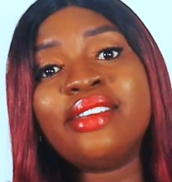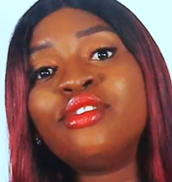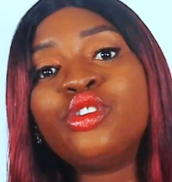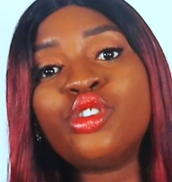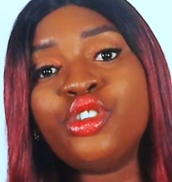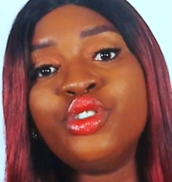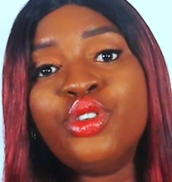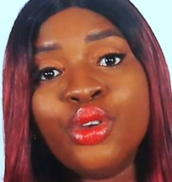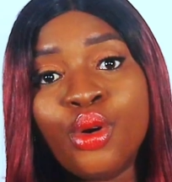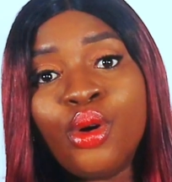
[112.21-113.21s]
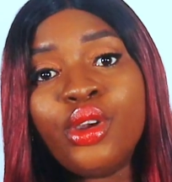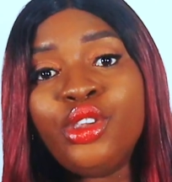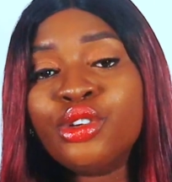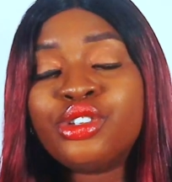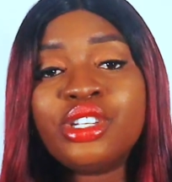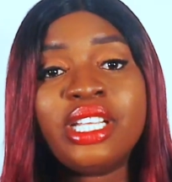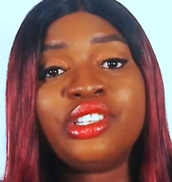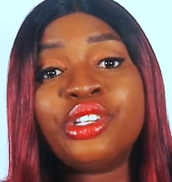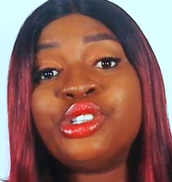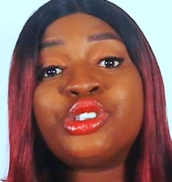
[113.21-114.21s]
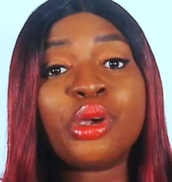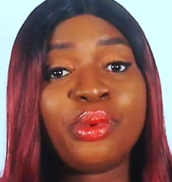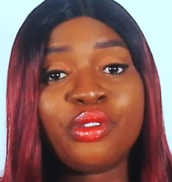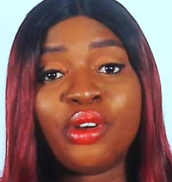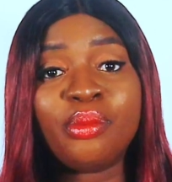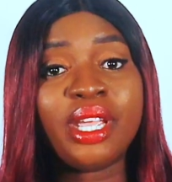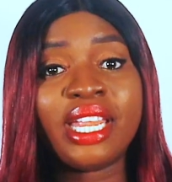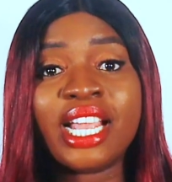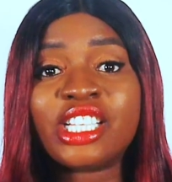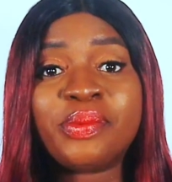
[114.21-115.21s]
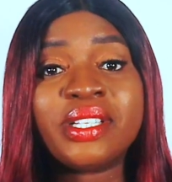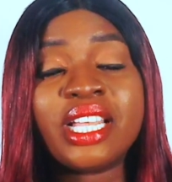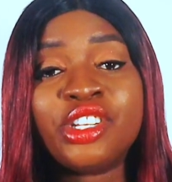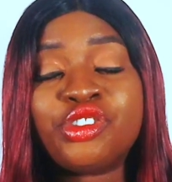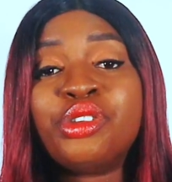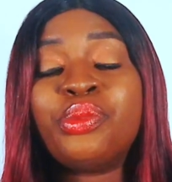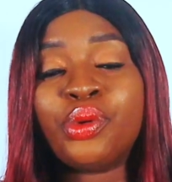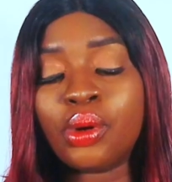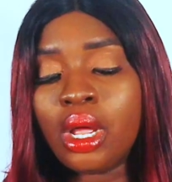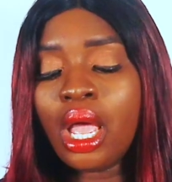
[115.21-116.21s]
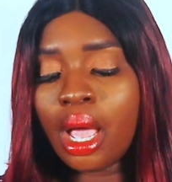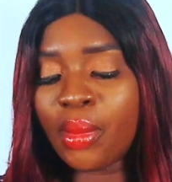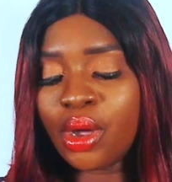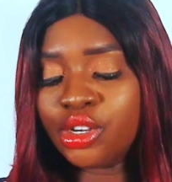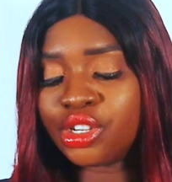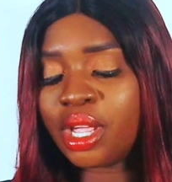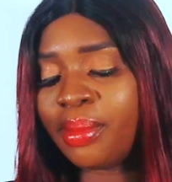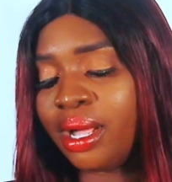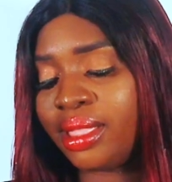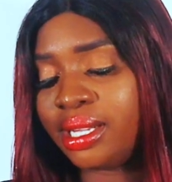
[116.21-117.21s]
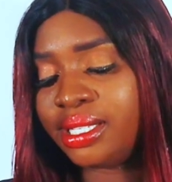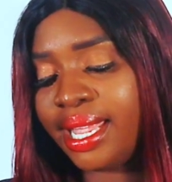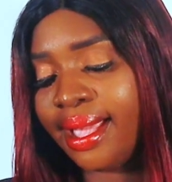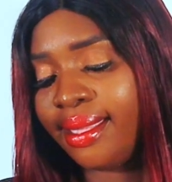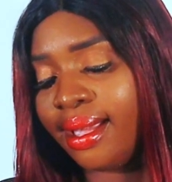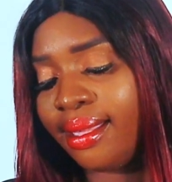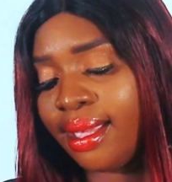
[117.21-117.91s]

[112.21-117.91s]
even though it shouldn't stop you from being express entry pool. We're going to talk about that. Yeah.